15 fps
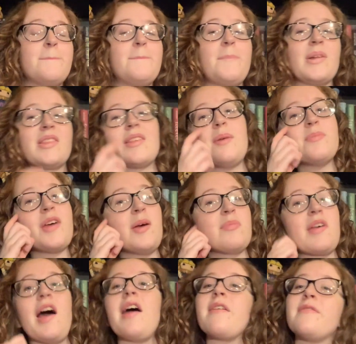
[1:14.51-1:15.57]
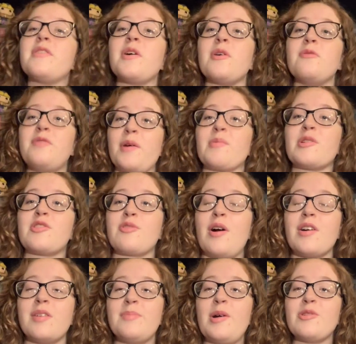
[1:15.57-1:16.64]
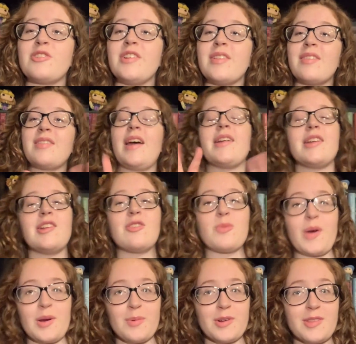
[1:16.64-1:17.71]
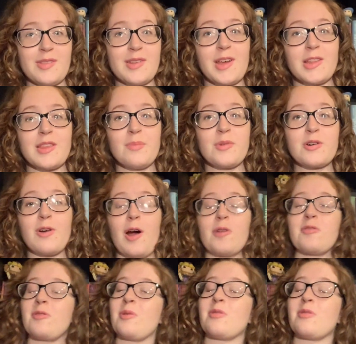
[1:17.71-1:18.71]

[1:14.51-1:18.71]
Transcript: But sometimes I have very strong emotions that need swear words to get them across.